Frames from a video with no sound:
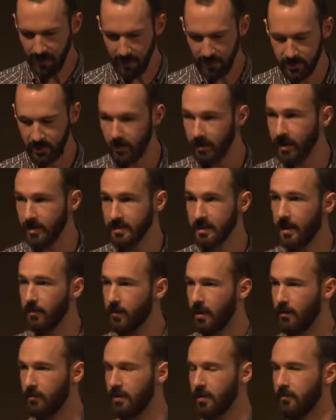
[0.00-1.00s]
so yes, I,
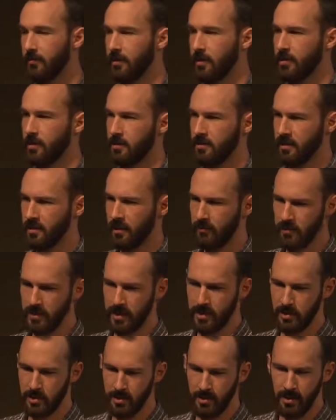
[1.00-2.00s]
I would love to continue this
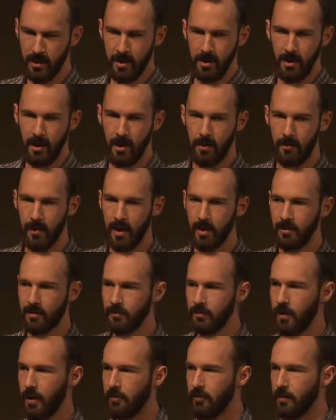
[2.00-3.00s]
conversation um, and
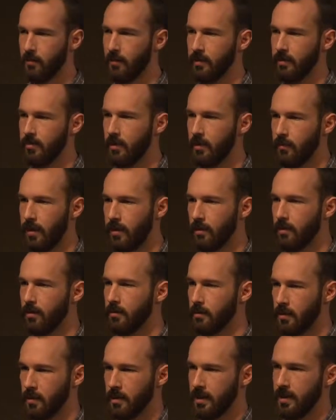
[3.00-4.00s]
probably with the greater
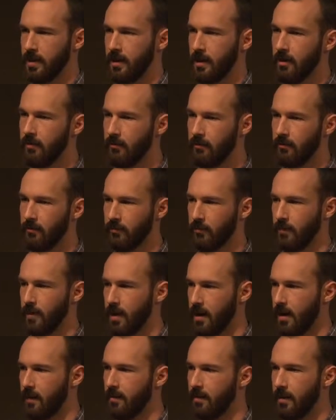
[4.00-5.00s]
community if,
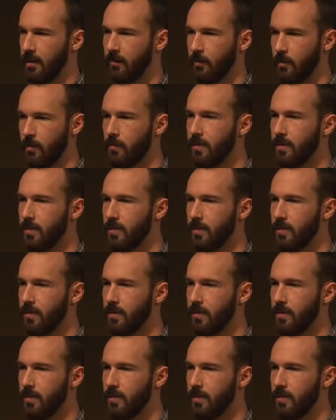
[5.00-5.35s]
uh, if we're